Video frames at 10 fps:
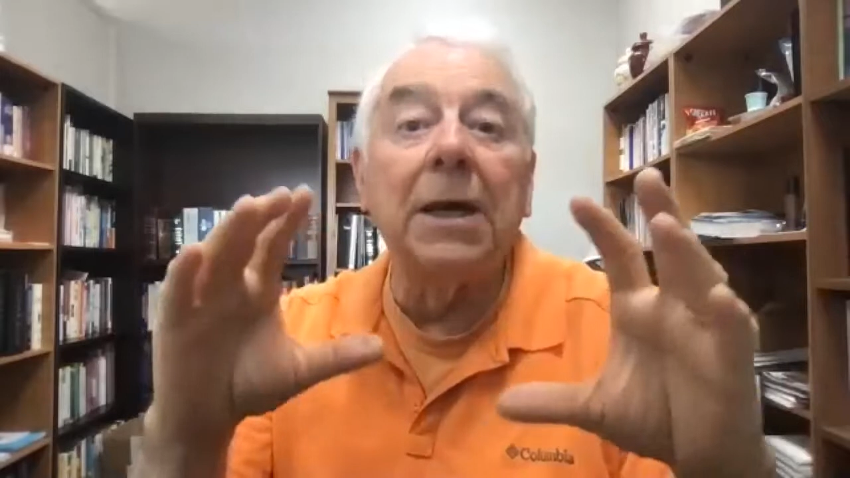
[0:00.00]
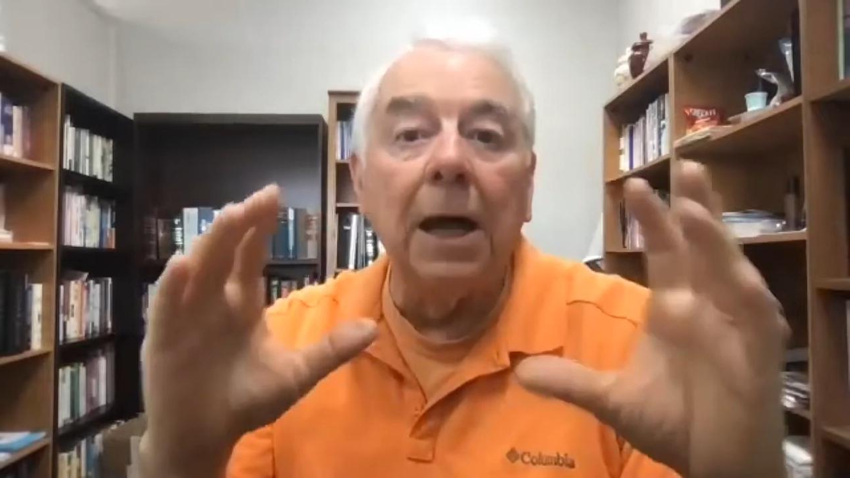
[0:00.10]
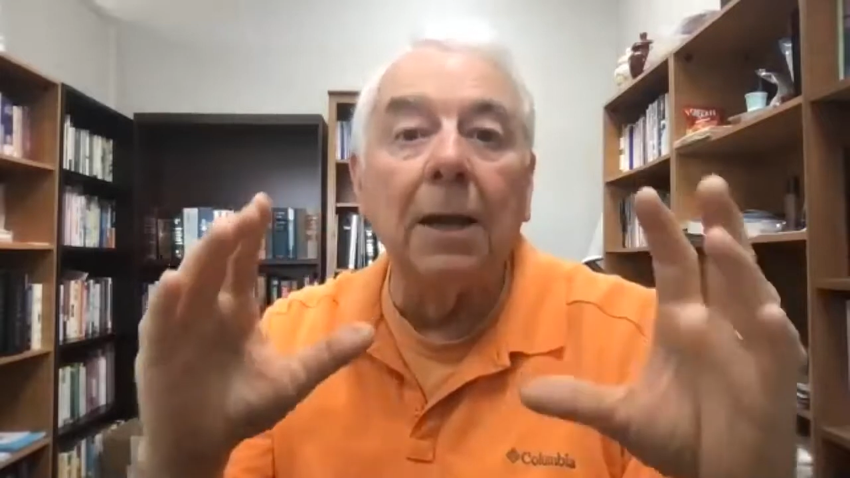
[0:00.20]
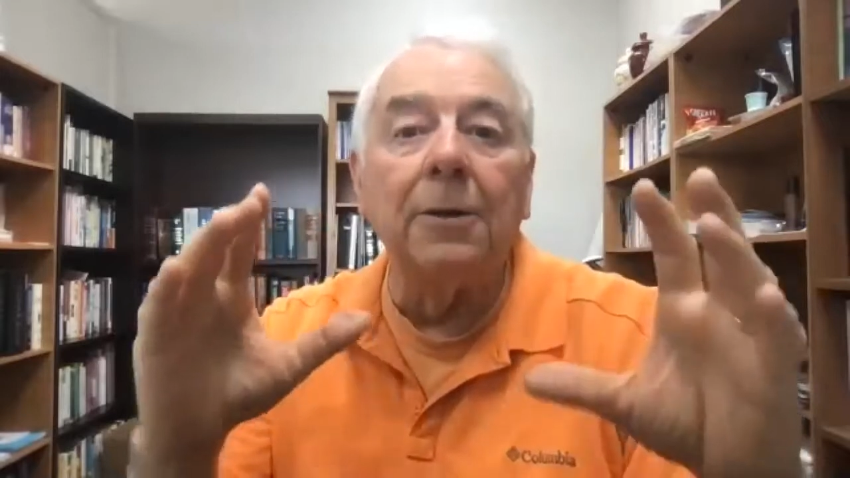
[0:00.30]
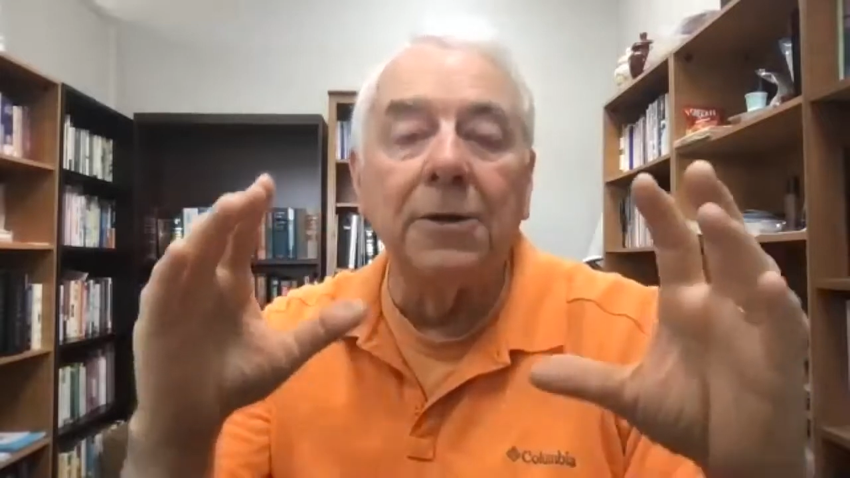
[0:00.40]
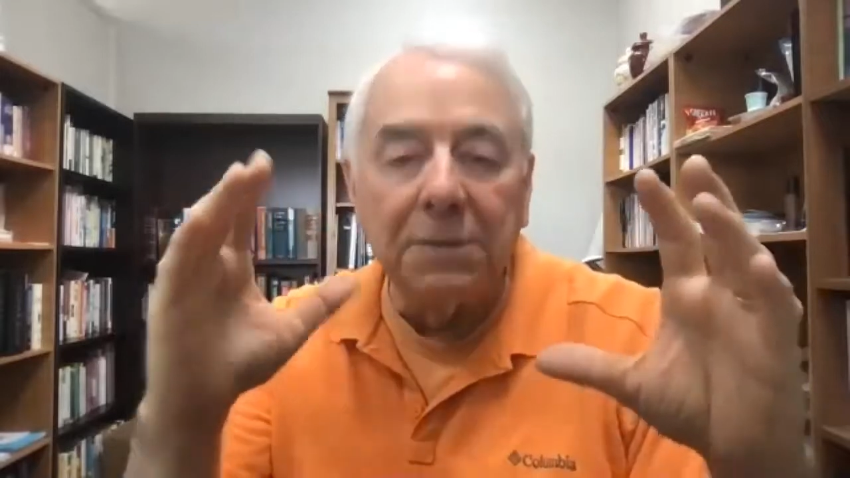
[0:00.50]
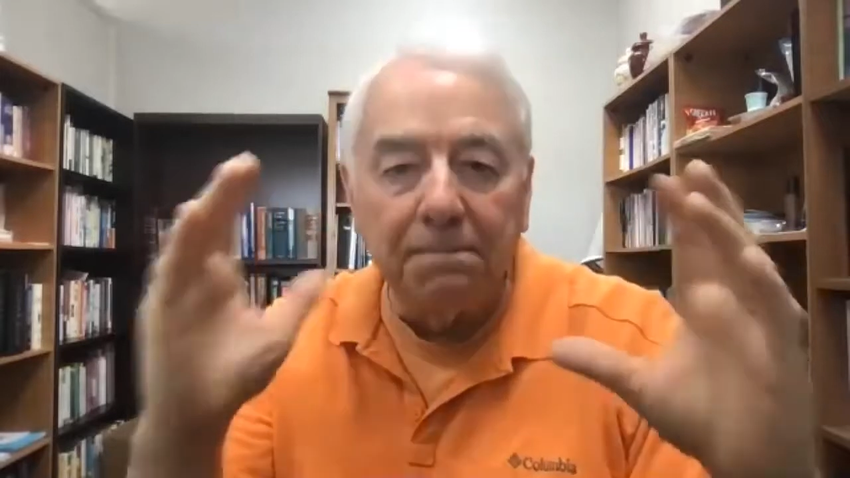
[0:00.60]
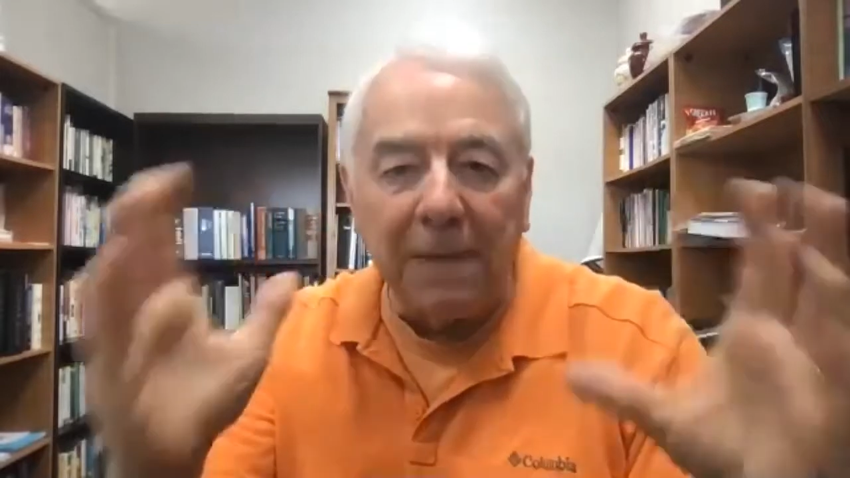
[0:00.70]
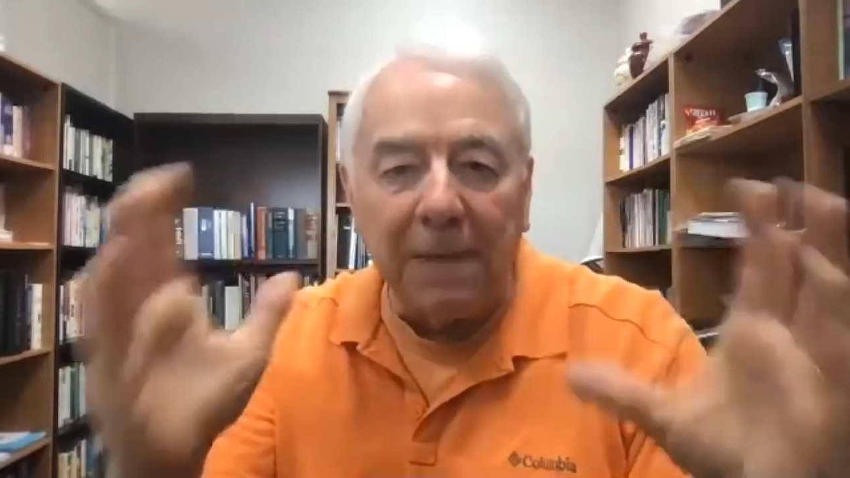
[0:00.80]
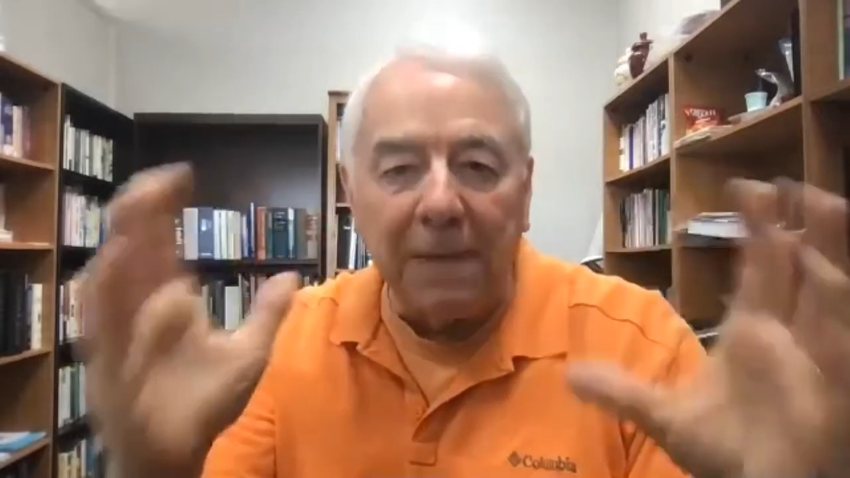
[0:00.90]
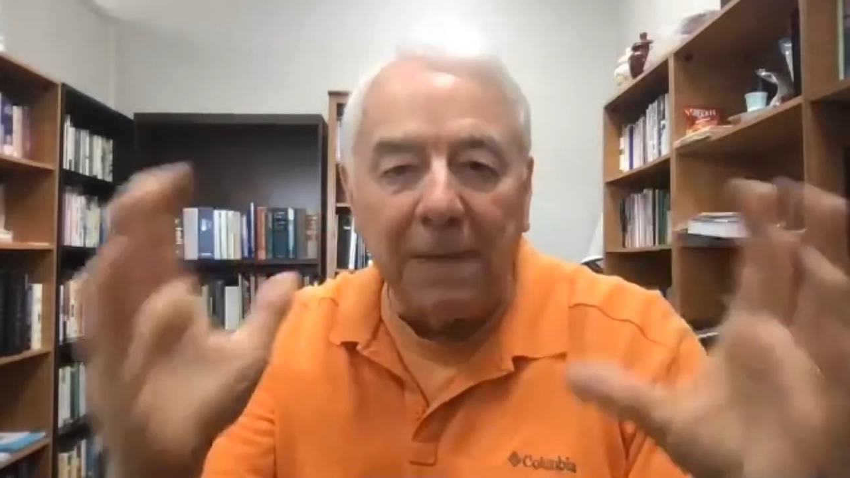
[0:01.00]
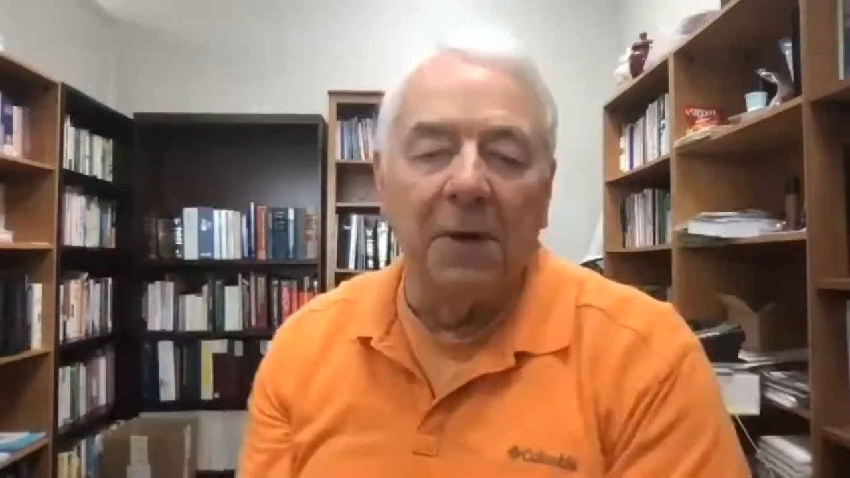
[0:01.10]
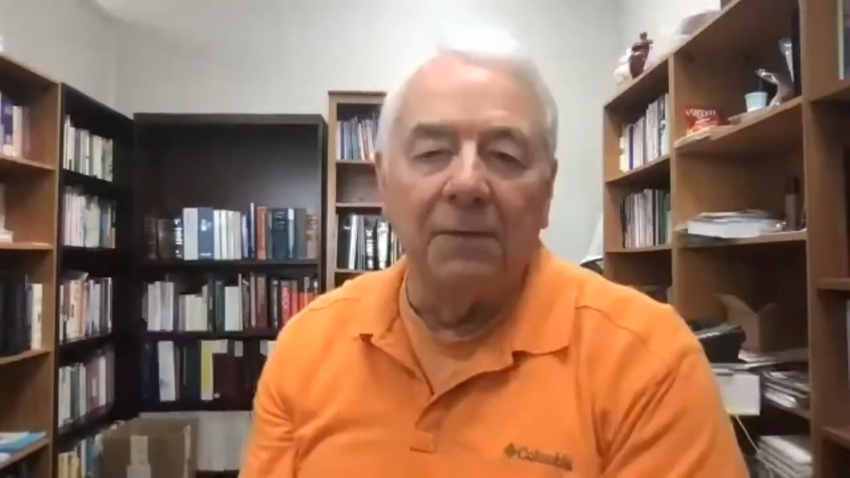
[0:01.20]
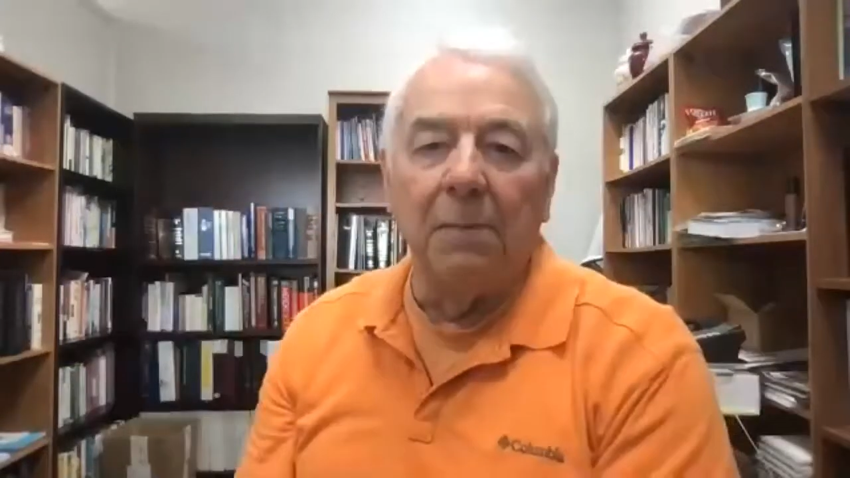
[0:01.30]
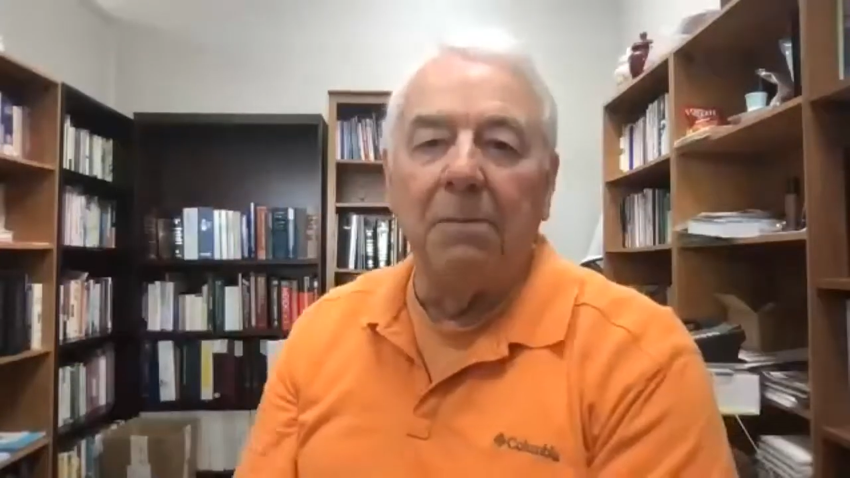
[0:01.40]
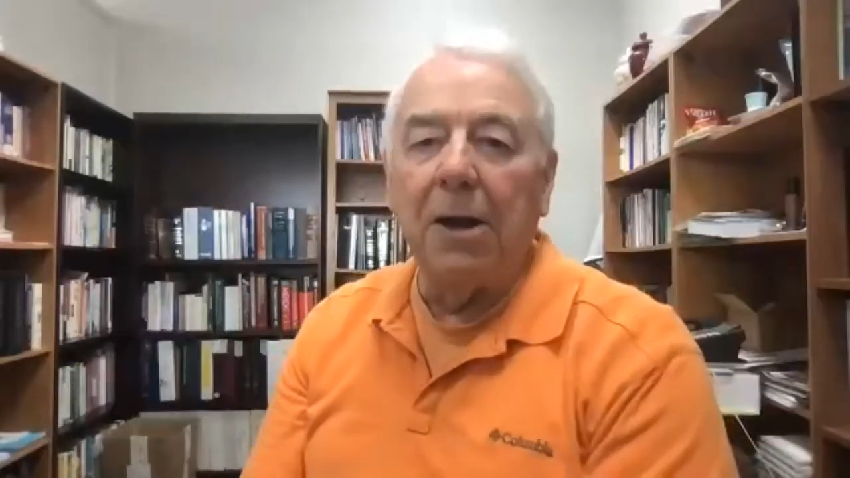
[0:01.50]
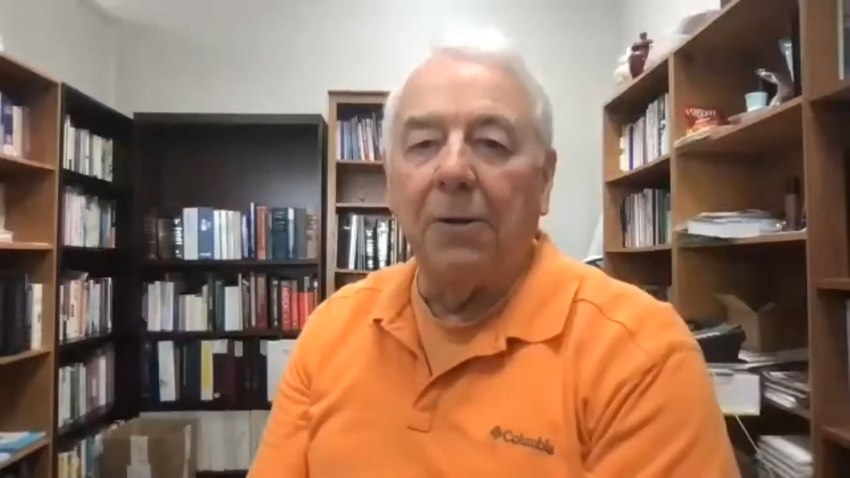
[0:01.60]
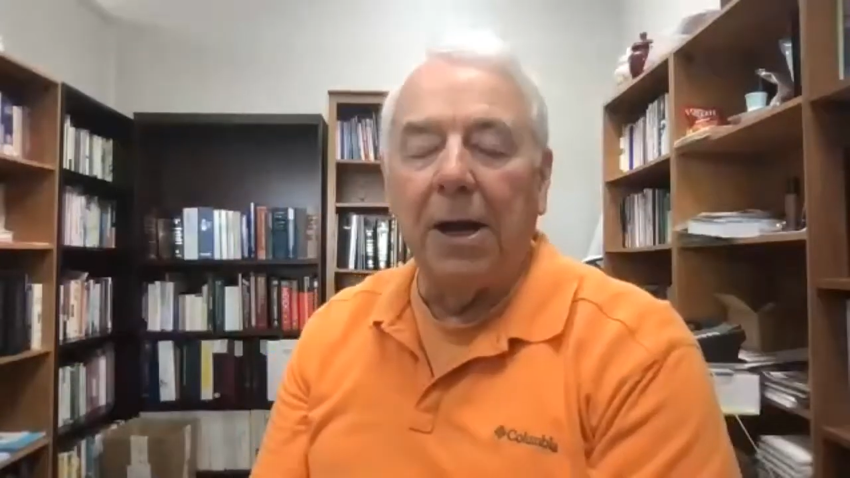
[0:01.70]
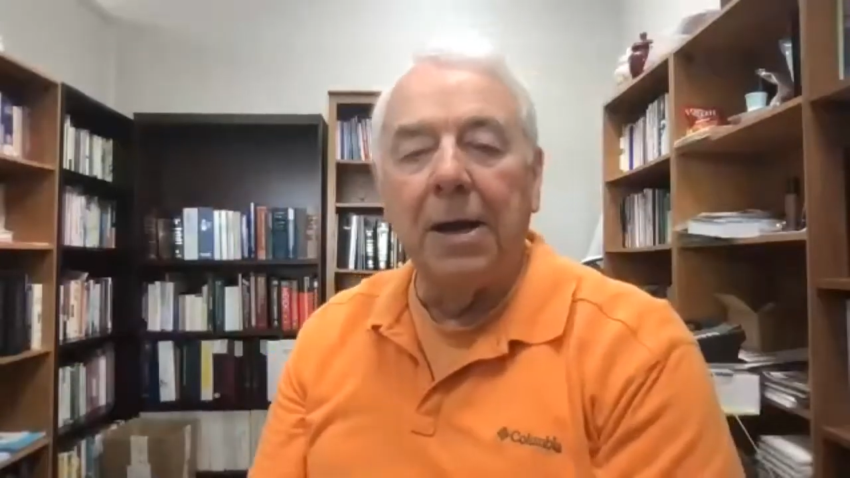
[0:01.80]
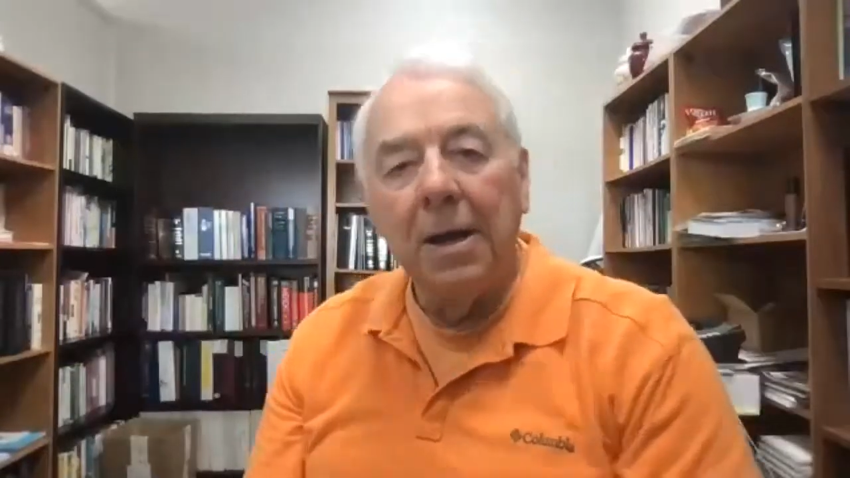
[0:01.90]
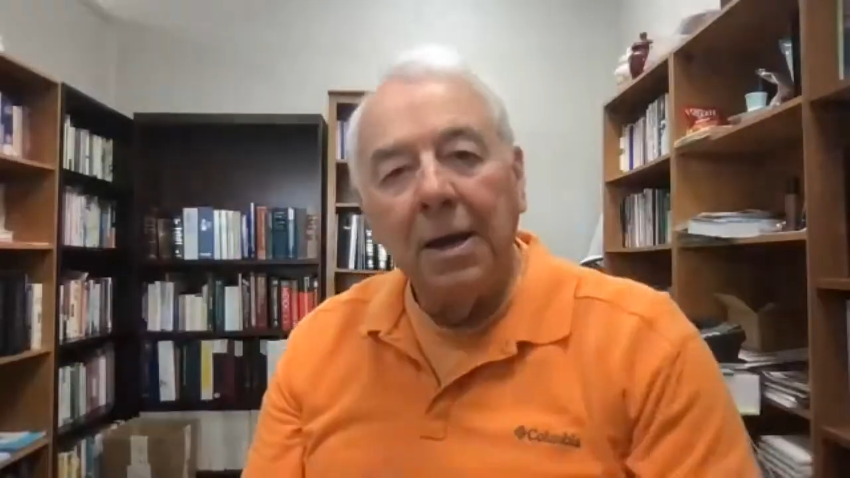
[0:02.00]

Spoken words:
color spectrum of the berry.